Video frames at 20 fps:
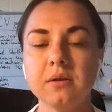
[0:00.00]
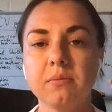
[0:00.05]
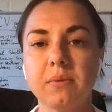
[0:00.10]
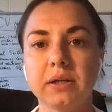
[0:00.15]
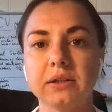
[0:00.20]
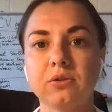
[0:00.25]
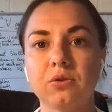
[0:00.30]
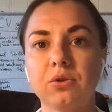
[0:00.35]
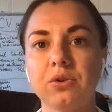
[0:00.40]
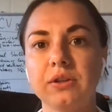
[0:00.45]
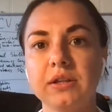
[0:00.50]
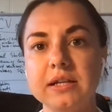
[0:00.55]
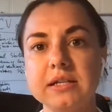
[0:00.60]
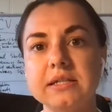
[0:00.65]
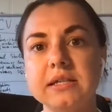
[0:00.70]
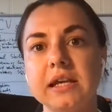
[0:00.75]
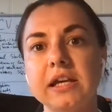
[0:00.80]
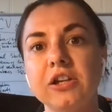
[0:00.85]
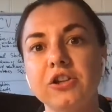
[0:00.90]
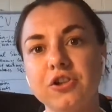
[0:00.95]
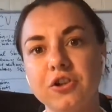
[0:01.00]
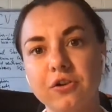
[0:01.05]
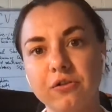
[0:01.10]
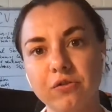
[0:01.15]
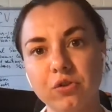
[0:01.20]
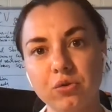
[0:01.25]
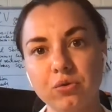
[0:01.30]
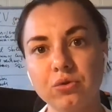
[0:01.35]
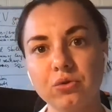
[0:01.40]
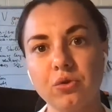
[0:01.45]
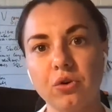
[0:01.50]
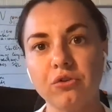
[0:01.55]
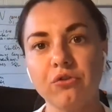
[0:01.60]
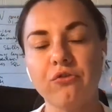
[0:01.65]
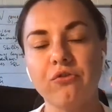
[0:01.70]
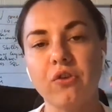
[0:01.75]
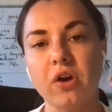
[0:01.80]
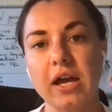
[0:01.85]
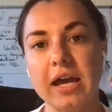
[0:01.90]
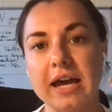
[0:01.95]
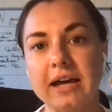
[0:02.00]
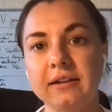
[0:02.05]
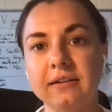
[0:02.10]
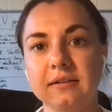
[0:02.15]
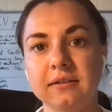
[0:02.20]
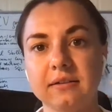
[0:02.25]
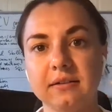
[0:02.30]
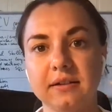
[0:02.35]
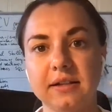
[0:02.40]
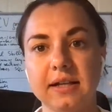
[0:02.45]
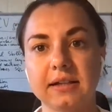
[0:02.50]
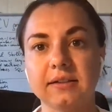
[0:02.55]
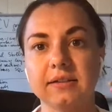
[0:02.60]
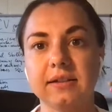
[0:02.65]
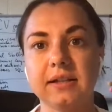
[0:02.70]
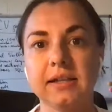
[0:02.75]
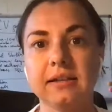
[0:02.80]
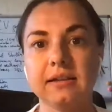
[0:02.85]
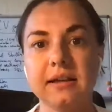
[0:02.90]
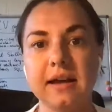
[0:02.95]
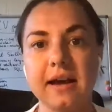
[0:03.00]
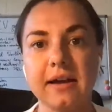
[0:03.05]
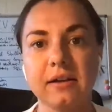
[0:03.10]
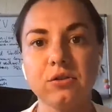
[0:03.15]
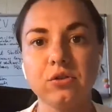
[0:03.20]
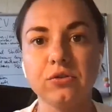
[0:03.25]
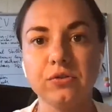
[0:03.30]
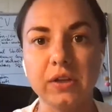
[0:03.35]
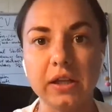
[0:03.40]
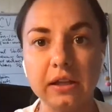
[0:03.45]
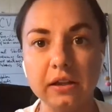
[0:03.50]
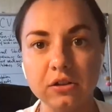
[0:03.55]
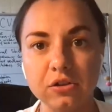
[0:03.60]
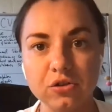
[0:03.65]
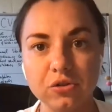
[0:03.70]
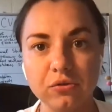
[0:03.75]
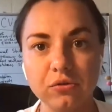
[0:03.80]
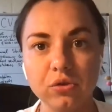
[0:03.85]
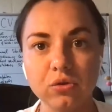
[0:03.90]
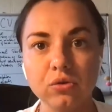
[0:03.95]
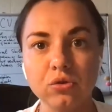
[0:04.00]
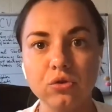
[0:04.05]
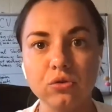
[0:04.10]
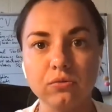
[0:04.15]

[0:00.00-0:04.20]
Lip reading: but on this interview, don't forget that in the end of the interview,